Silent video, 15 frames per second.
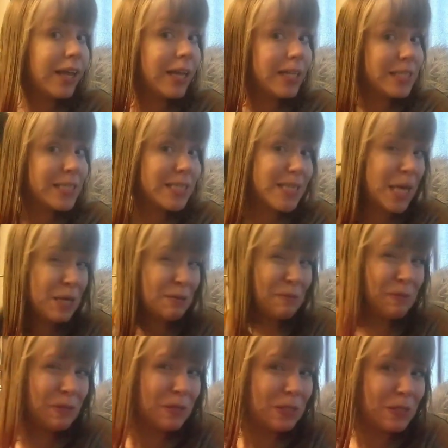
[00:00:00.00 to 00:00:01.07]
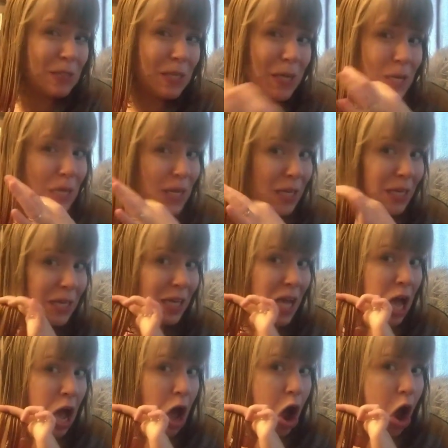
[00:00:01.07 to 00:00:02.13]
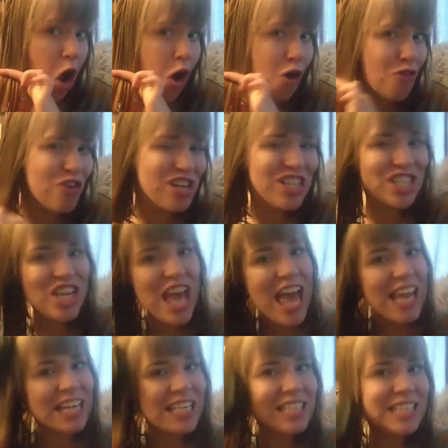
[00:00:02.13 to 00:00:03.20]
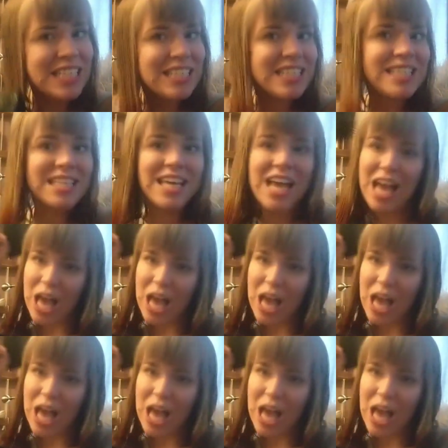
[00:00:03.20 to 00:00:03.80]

Notice I've got orange ends.